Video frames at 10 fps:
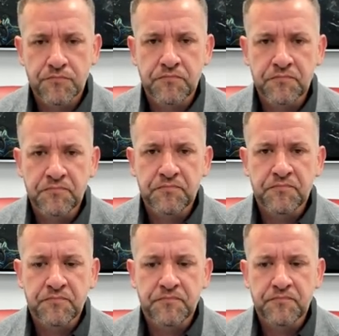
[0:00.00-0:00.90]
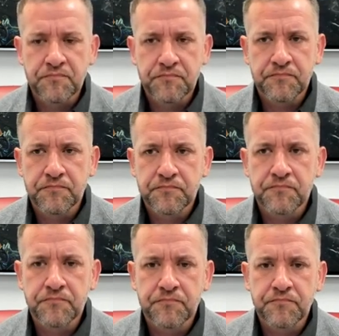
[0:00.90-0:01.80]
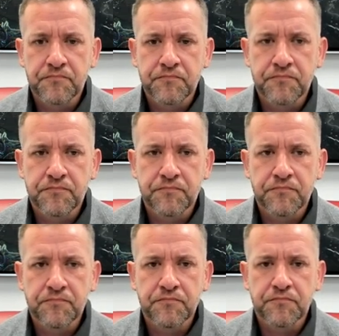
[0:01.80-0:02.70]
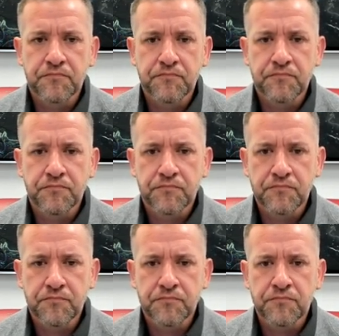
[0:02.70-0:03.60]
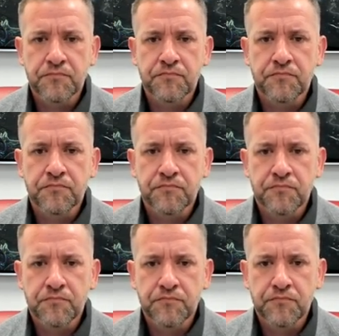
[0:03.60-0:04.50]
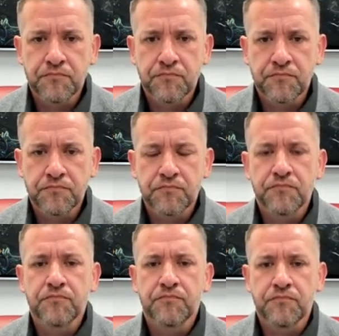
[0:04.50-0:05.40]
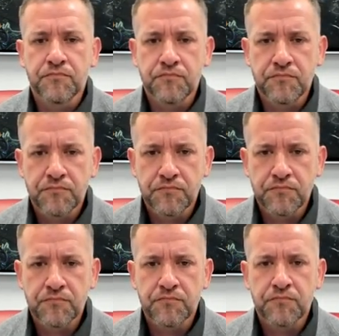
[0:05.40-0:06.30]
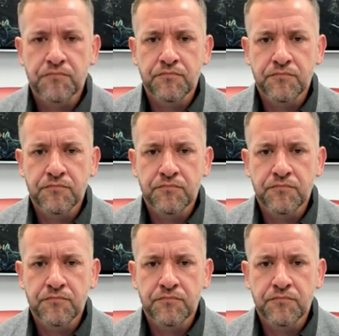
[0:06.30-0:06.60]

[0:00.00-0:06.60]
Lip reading: This person isn't speaking.